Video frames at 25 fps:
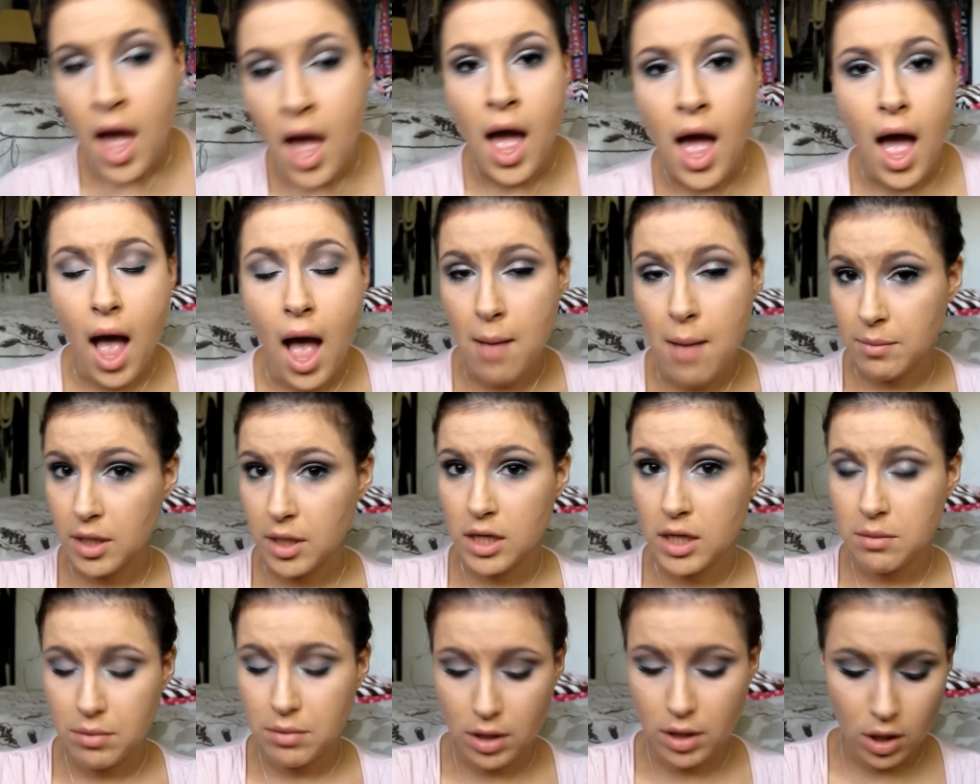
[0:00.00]
I'm
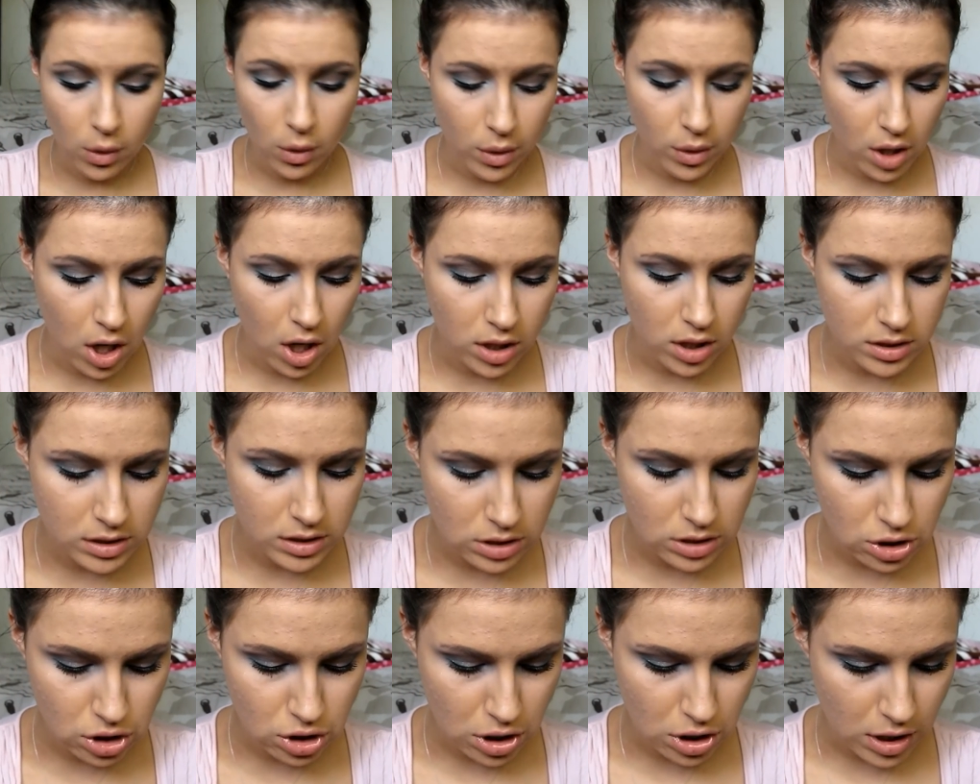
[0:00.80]
going to be going on
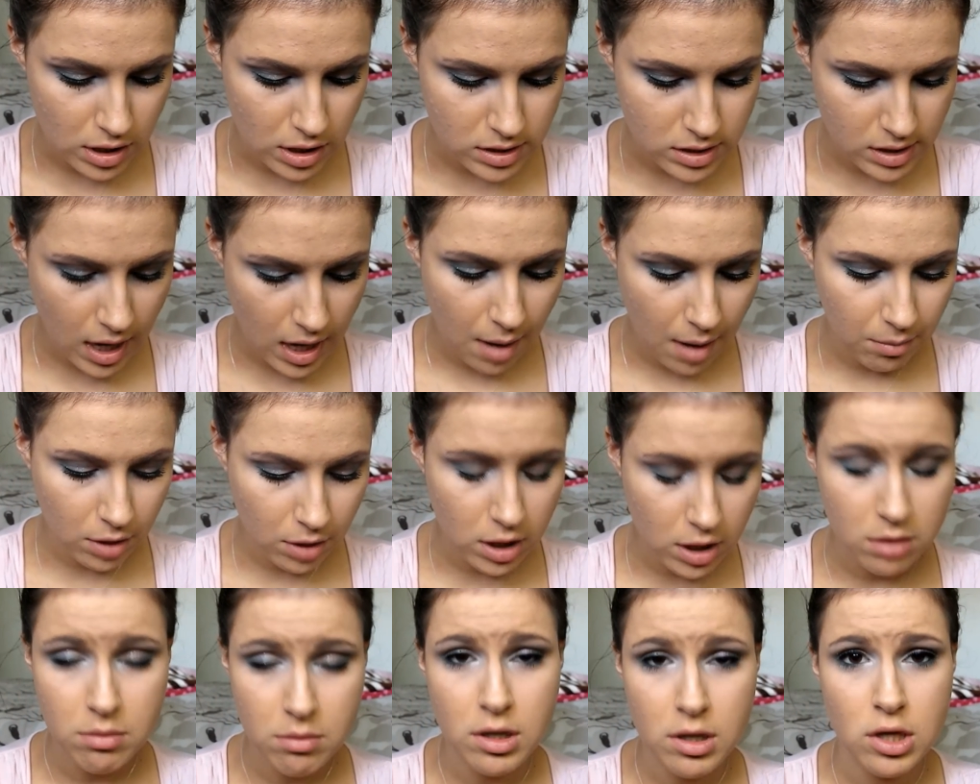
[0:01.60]
to cheeks. I'm
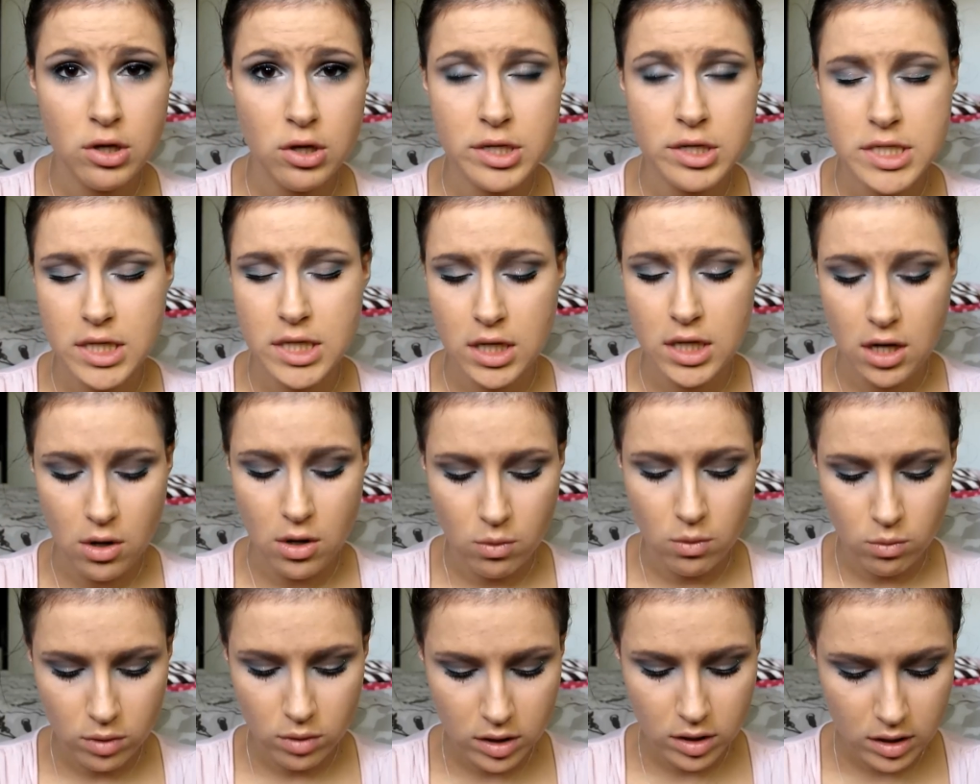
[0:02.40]
going to be using
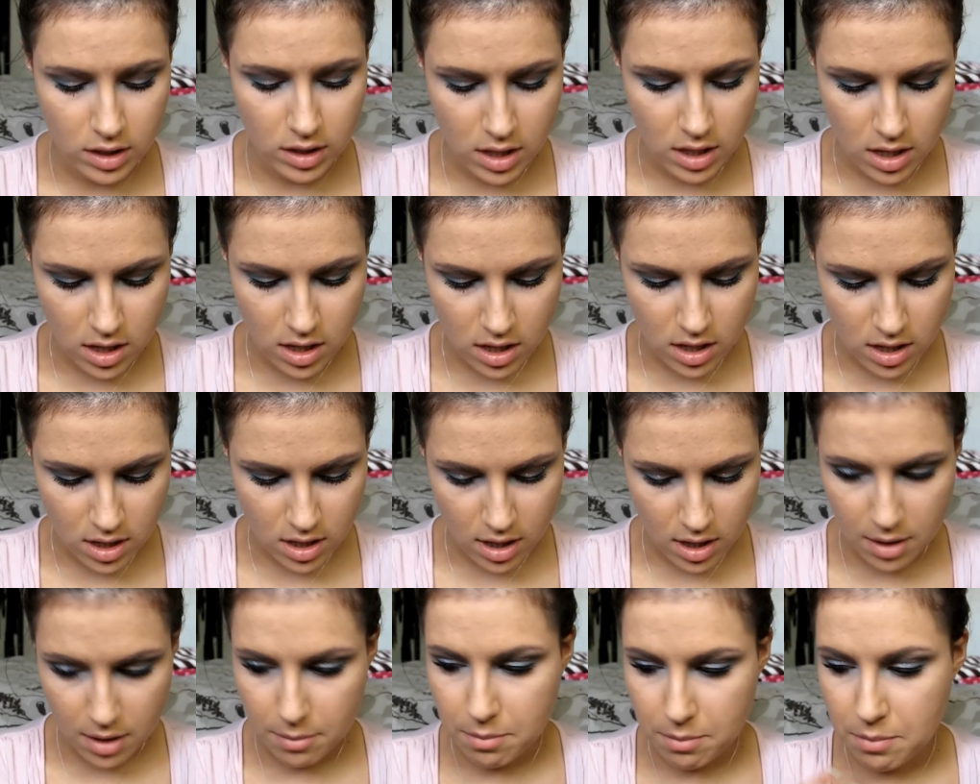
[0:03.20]
a really
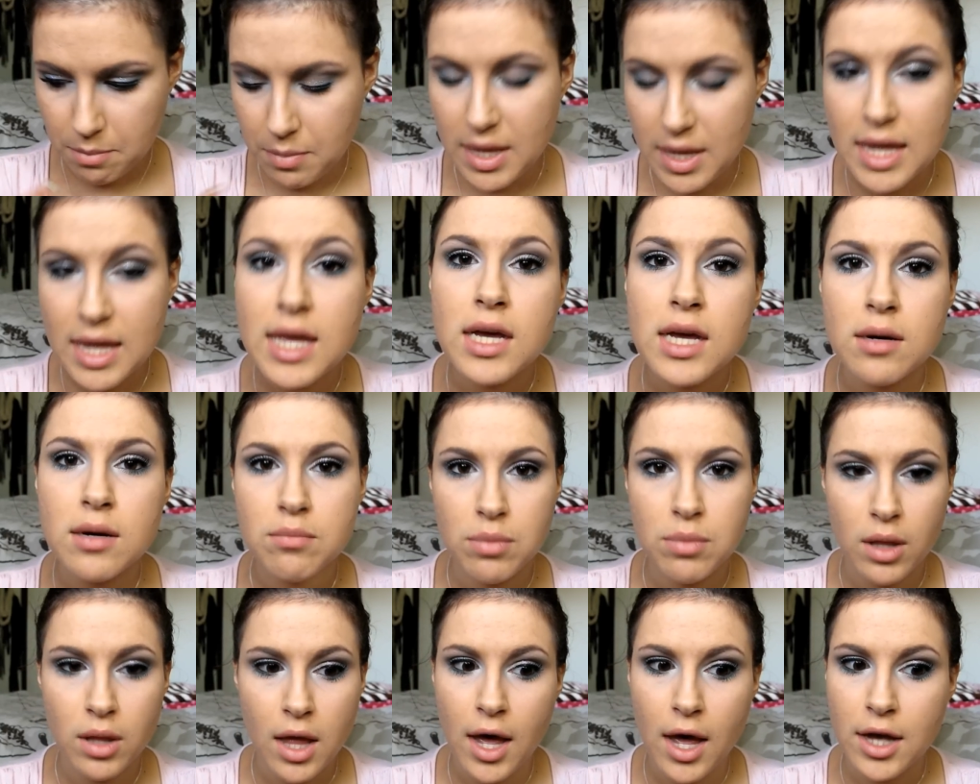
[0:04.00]
pink
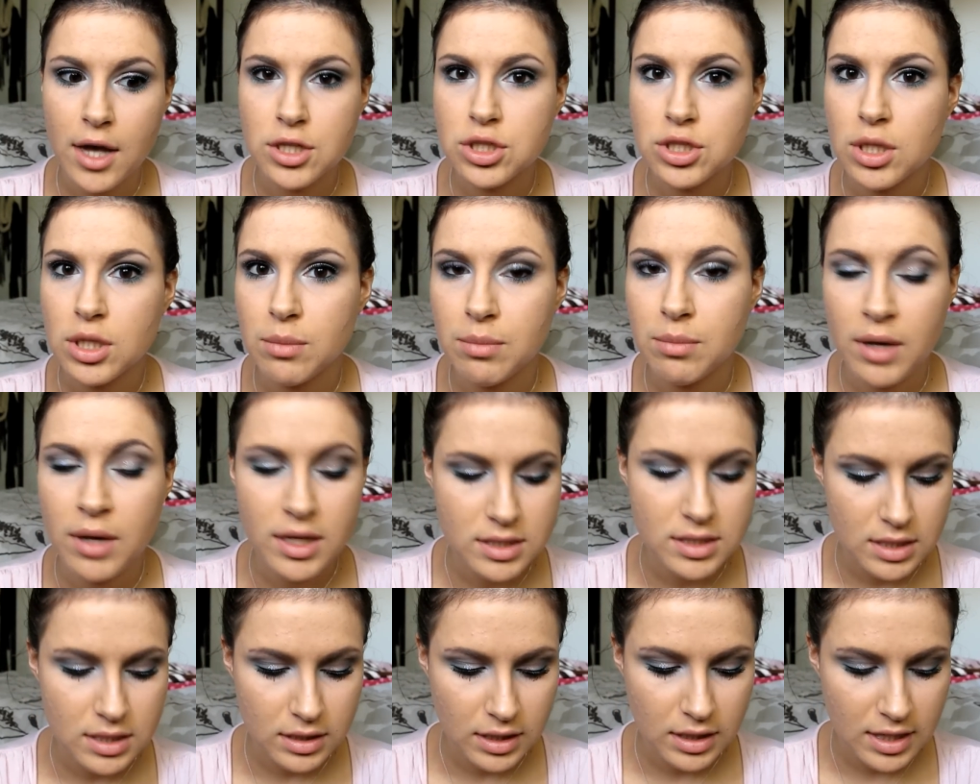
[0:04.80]
blush.
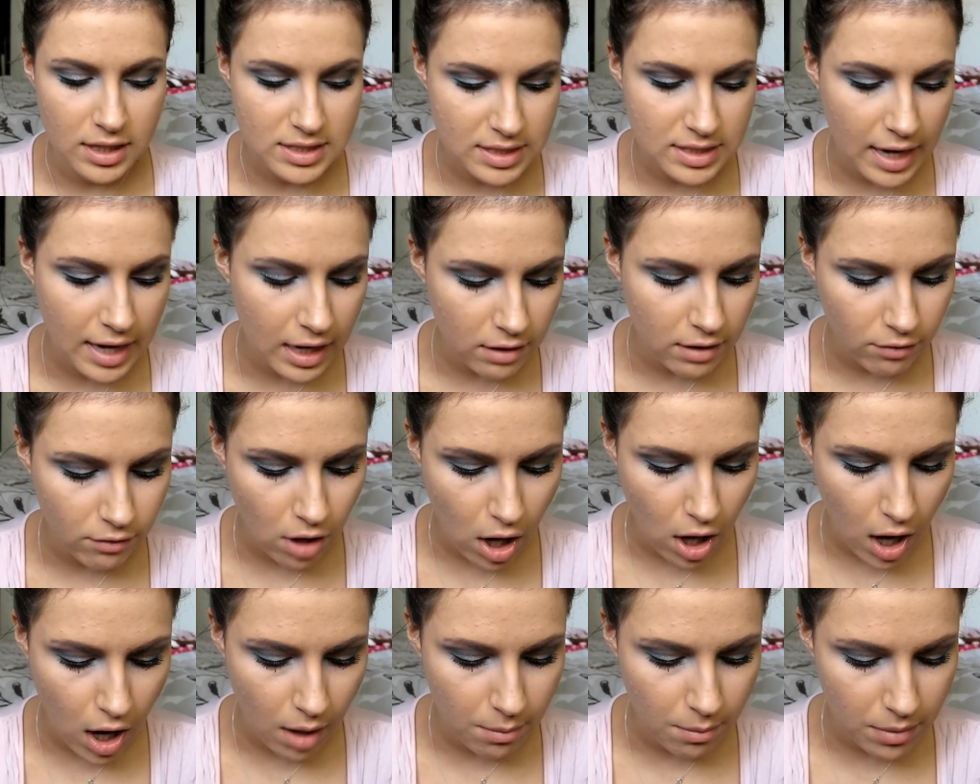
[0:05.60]
Basically, it's kind of a
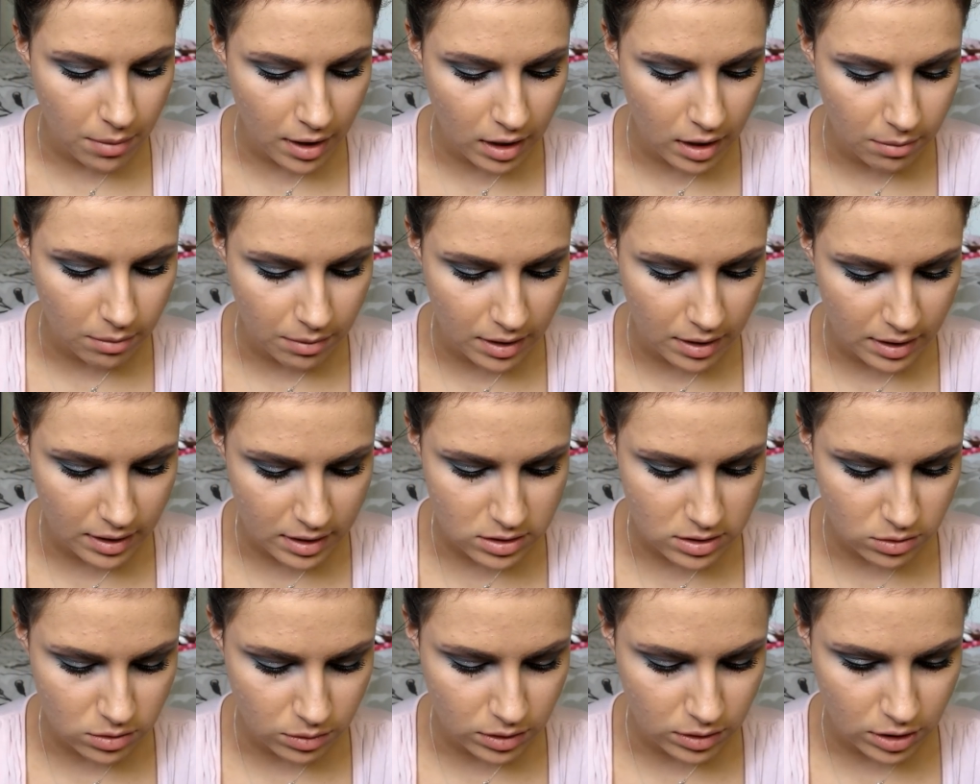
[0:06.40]
hot pink, but it
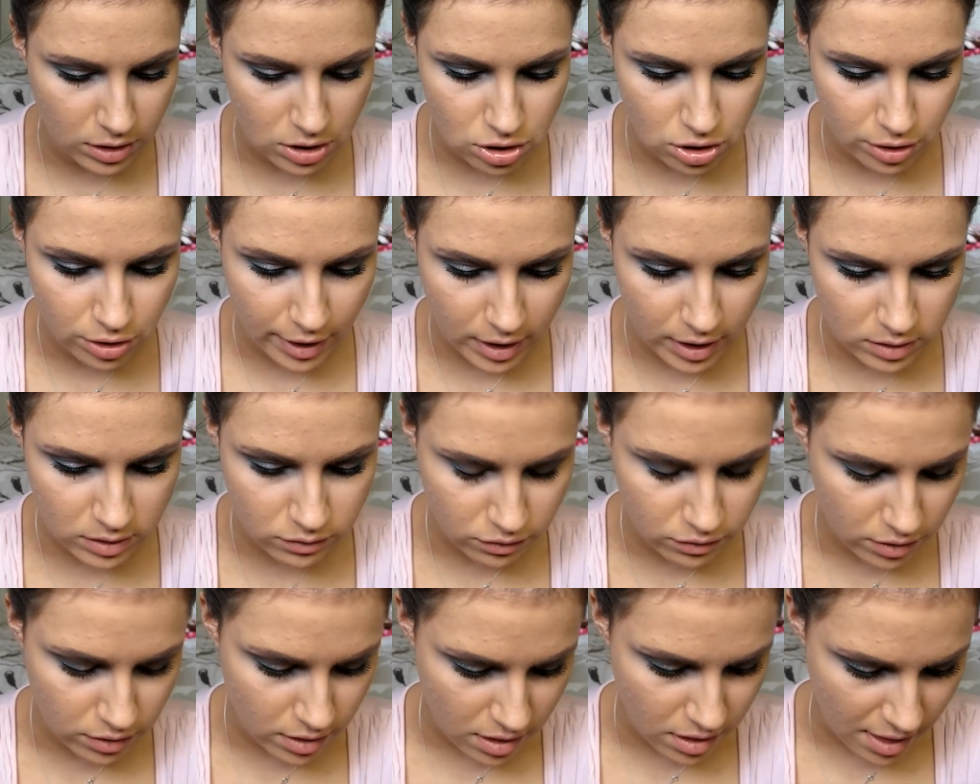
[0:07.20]
doesn't really
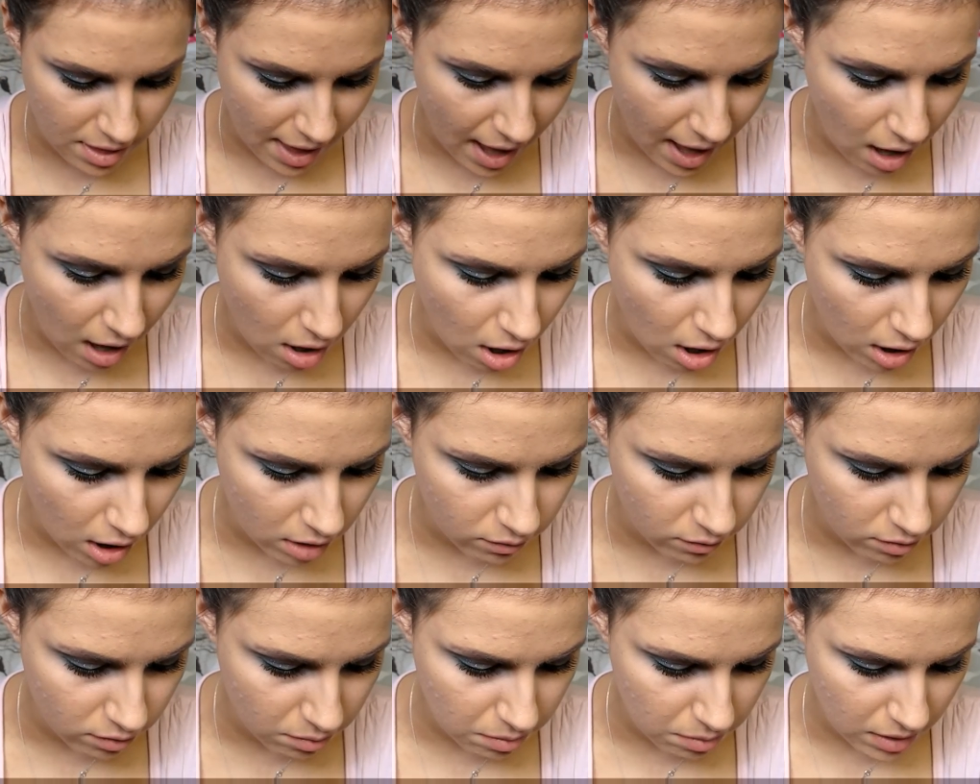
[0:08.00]
transfer that hot
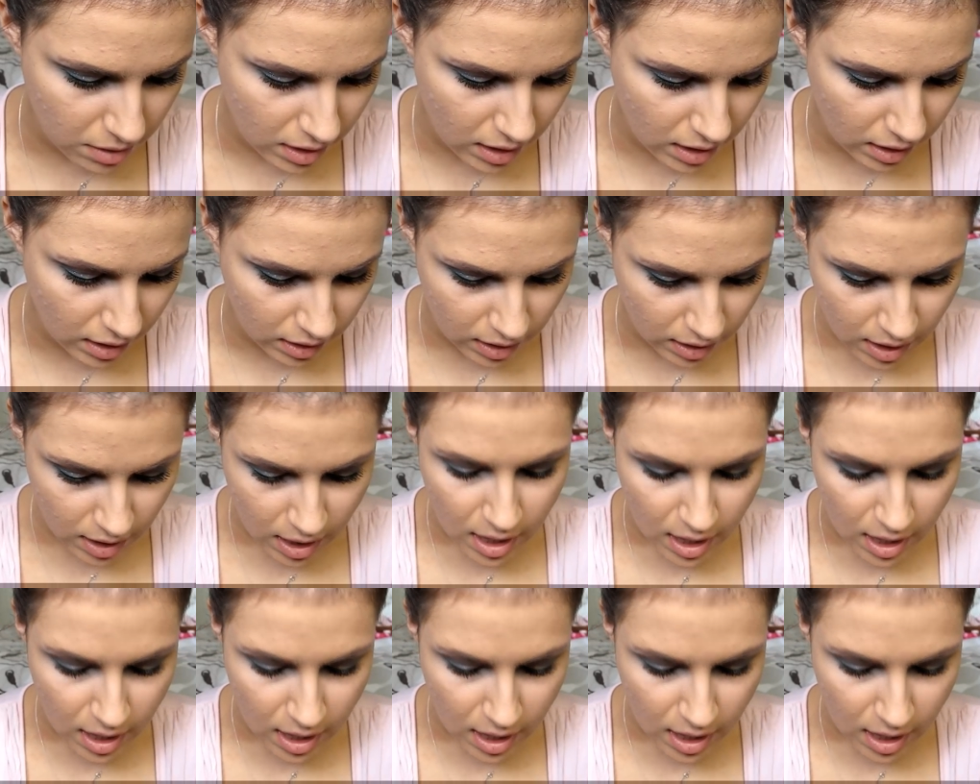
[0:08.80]
of a pink.